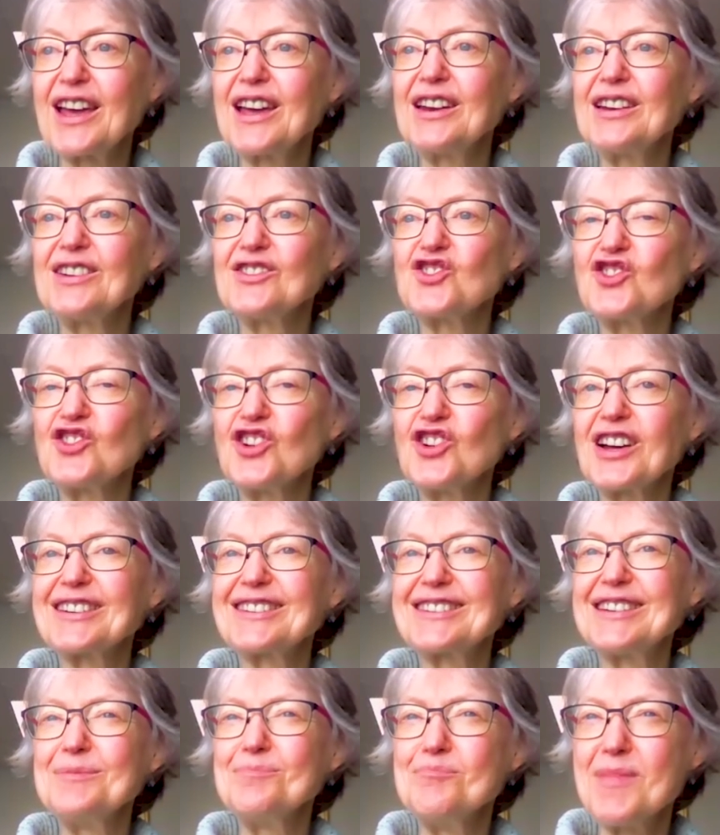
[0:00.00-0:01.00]
and it's
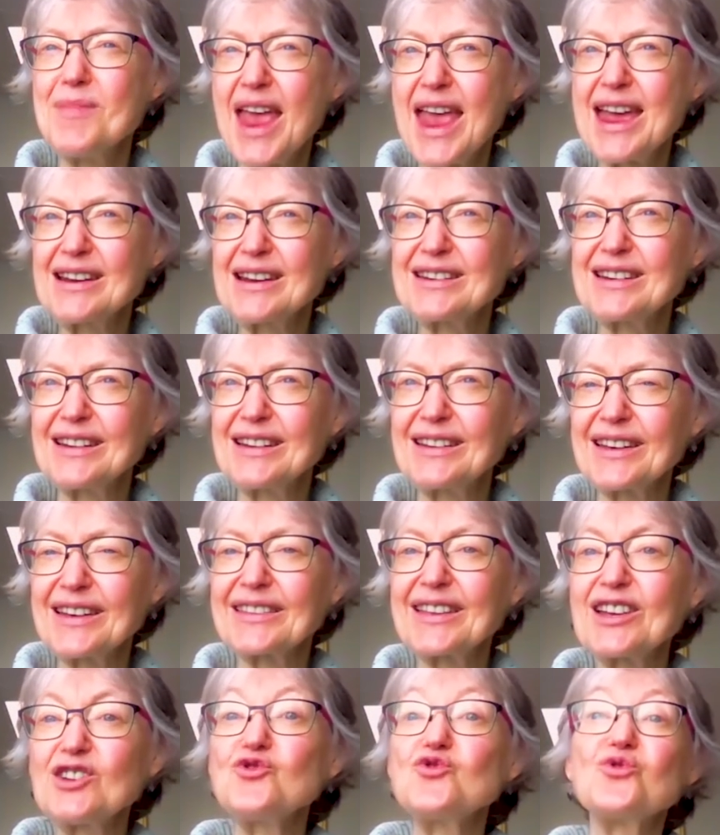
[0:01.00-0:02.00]
not demanding
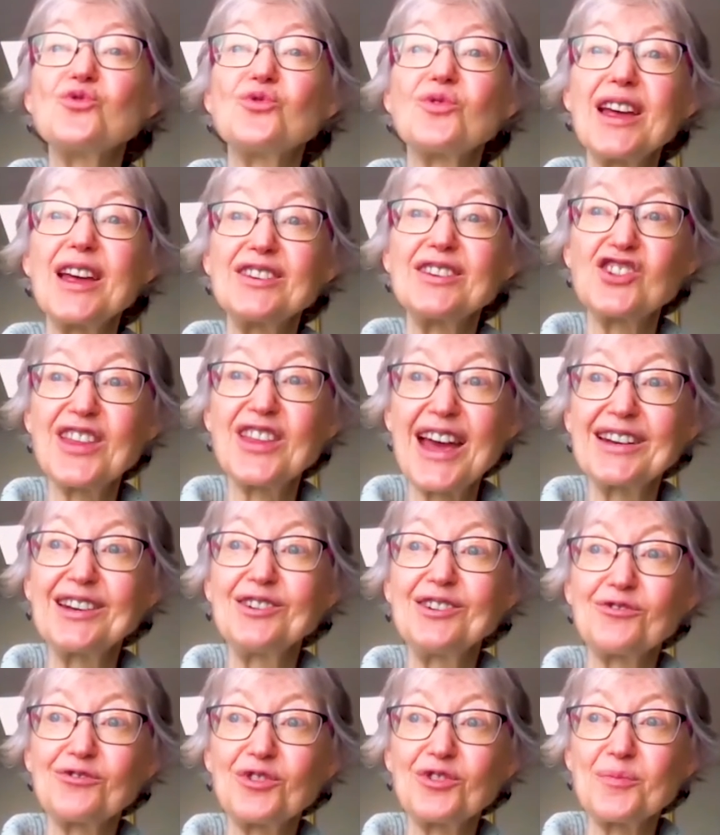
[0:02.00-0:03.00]
that they dredge that
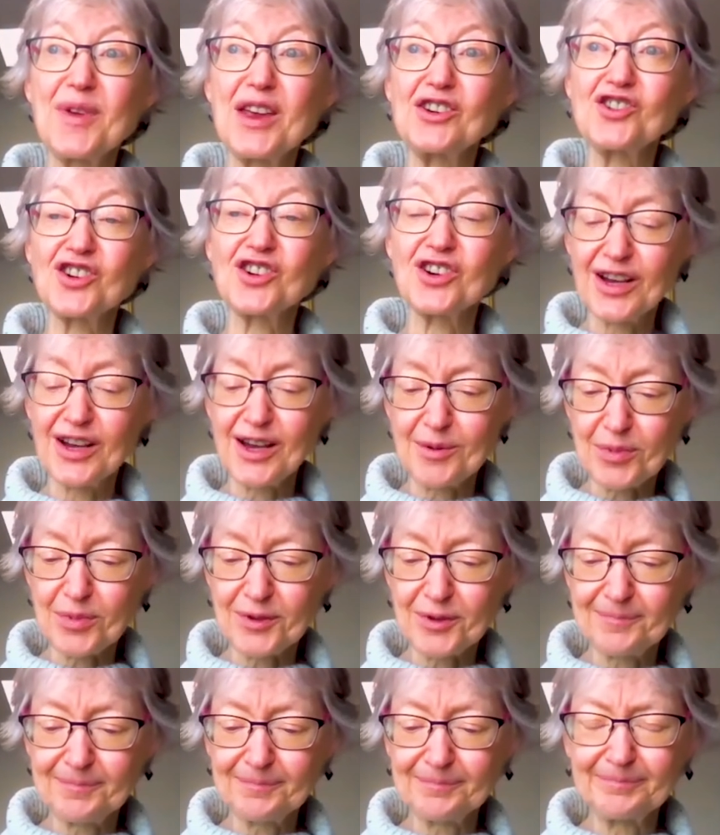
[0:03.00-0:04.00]
information up.